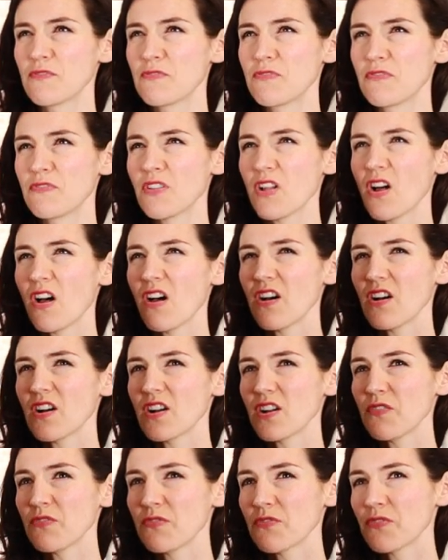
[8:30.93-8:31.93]

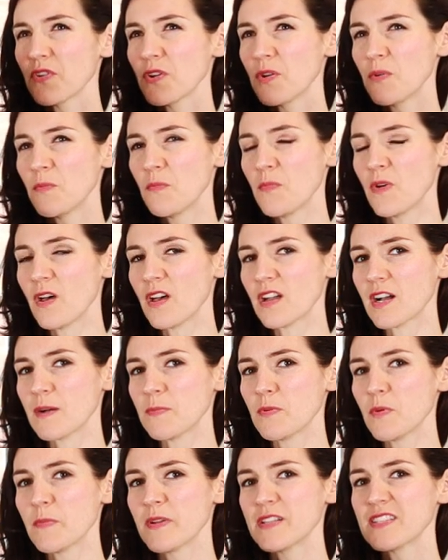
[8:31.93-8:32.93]
vlog from a
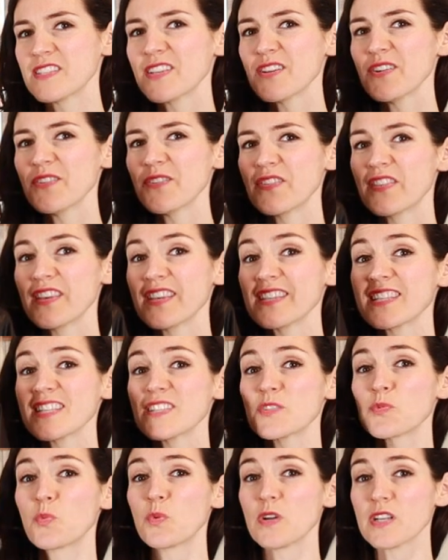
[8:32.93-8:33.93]
couple months ago. This
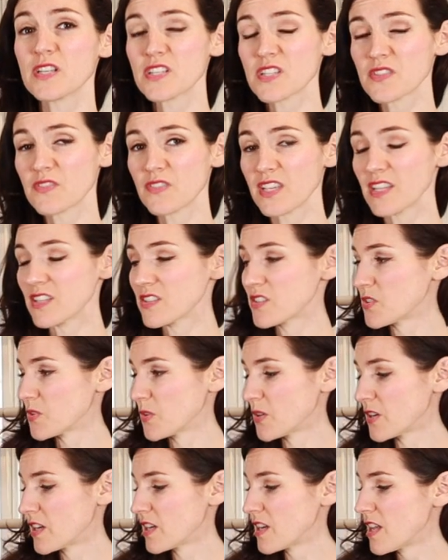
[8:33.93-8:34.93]
is Will's Vegan
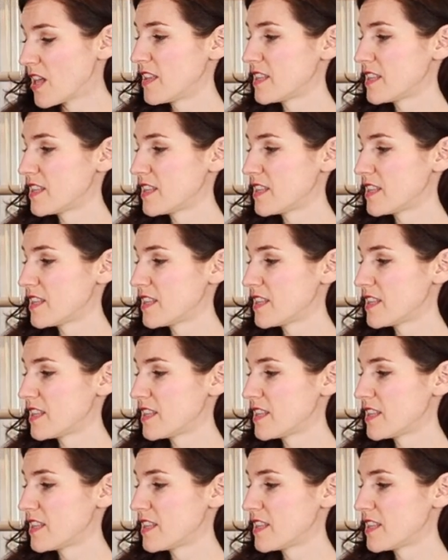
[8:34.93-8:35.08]
Store.